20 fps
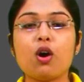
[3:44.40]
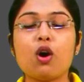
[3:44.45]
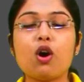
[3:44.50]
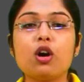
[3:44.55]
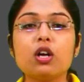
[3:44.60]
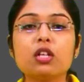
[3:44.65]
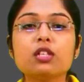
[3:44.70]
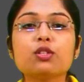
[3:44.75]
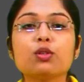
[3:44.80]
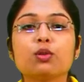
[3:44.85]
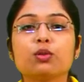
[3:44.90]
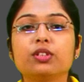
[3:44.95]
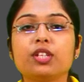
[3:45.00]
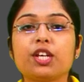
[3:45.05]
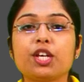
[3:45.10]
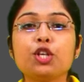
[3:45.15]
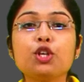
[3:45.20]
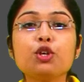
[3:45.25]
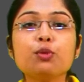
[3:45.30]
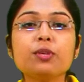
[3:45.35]
Also, the
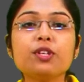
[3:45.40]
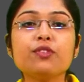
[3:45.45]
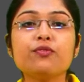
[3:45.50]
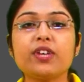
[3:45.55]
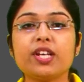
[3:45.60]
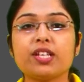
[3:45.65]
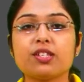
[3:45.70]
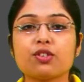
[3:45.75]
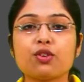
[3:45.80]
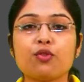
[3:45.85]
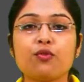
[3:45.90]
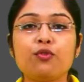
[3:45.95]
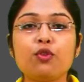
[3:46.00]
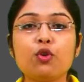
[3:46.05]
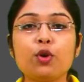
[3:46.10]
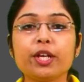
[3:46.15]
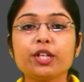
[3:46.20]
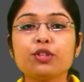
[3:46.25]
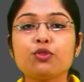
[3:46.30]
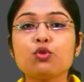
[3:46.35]
human waste
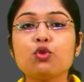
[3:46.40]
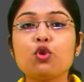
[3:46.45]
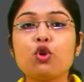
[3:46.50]
flowing through